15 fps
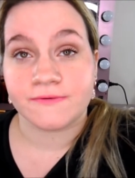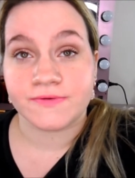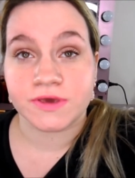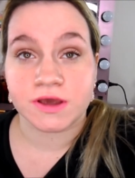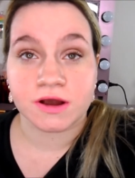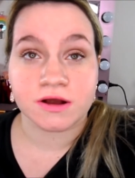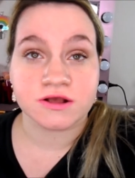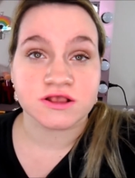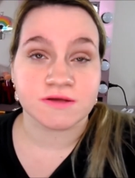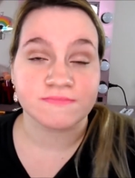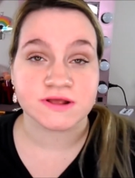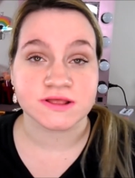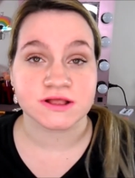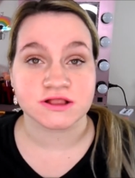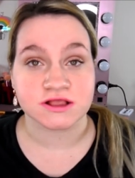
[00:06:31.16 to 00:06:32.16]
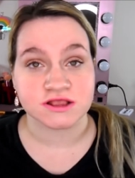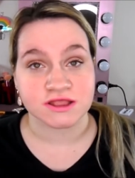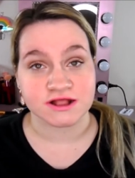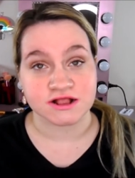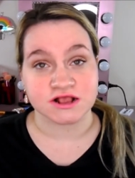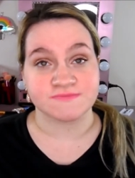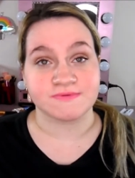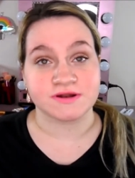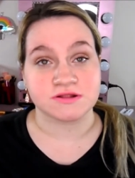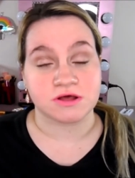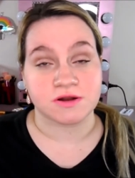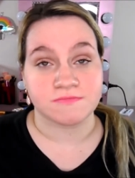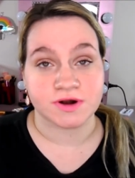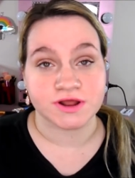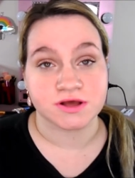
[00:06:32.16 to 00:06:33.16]
If you're somebody that doesn't like to spend a
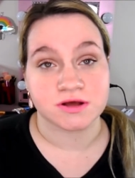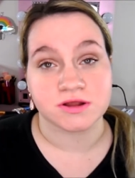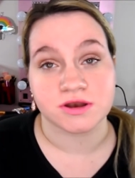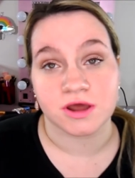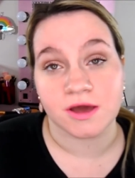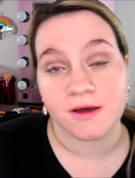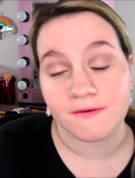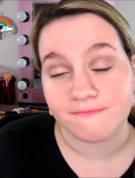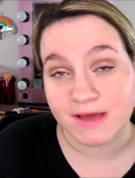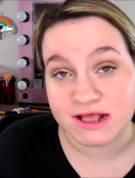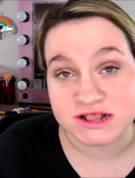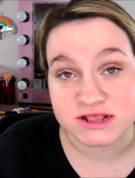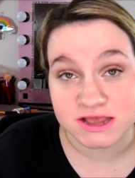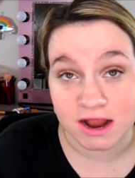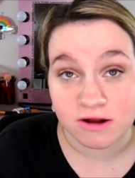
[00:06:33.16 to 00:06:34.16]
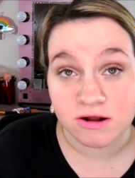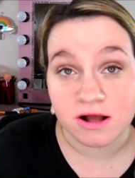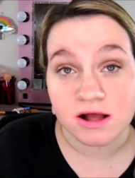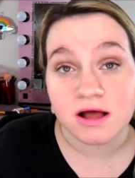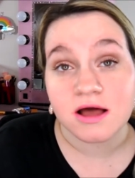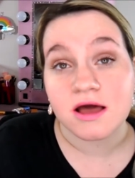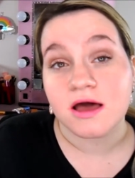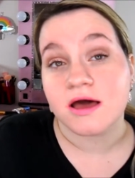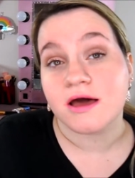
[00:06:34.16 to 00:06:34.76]
lot of money on a mascara,